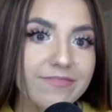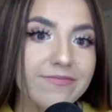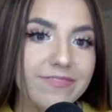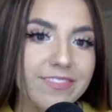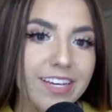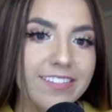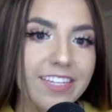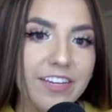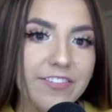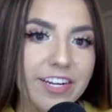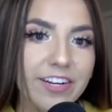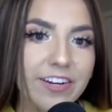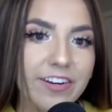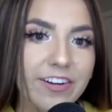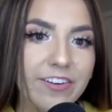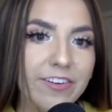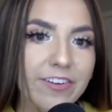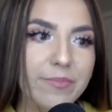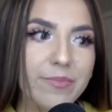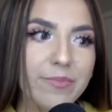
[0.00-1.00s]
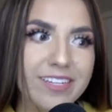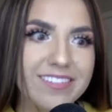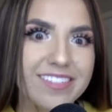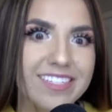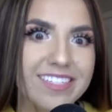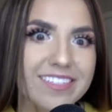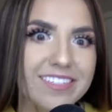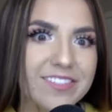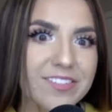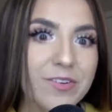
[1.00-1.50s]
a savior or a
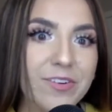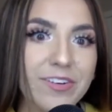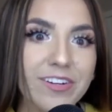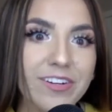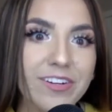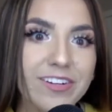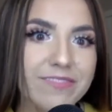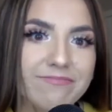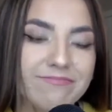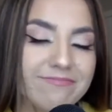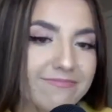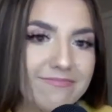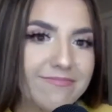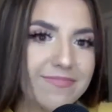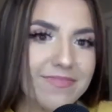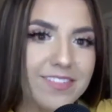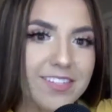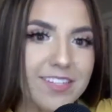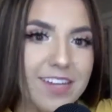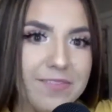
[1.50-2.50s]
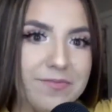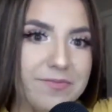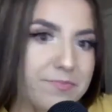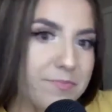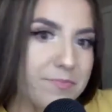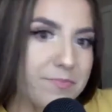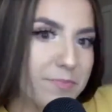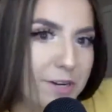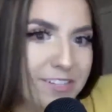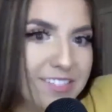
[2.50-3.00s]
president or a
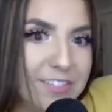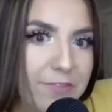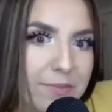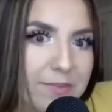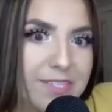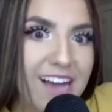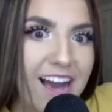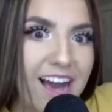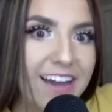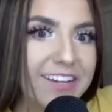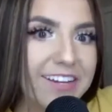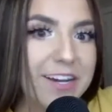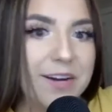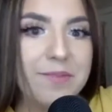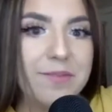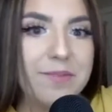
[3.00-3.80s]
person from the sky to come